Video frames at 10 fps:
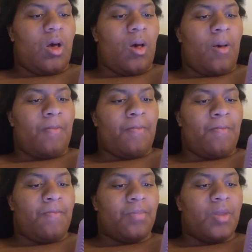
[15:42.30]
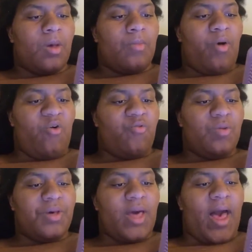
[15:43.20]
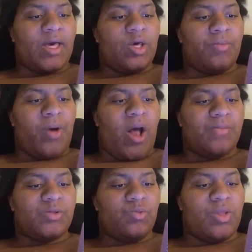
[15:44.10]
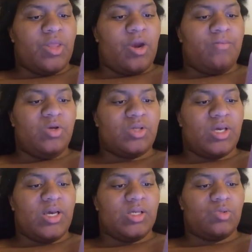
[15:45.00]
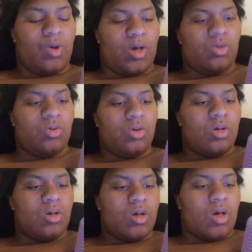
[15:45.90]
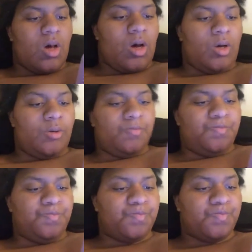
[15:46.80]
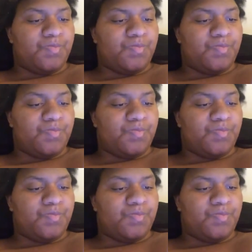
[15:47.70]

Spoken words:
Um, Both women got good pops when their music hit as well. Um,